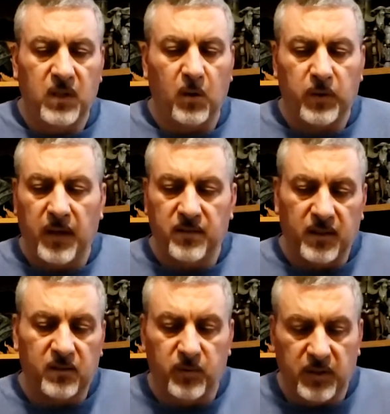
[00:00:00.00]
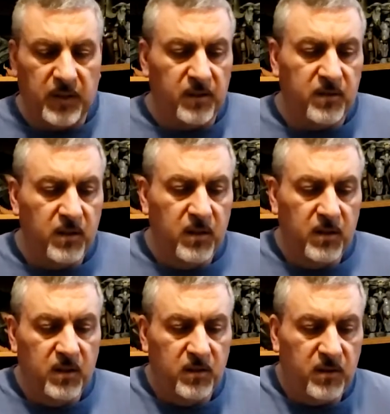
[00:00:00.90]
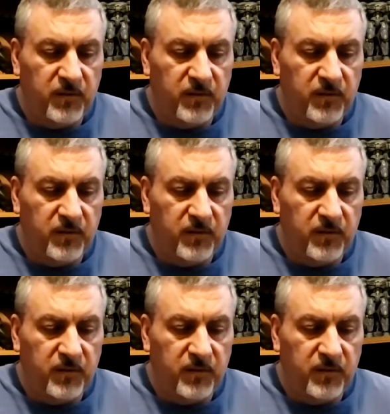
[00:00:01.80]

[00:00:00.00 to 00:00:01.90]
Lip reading: casing with these to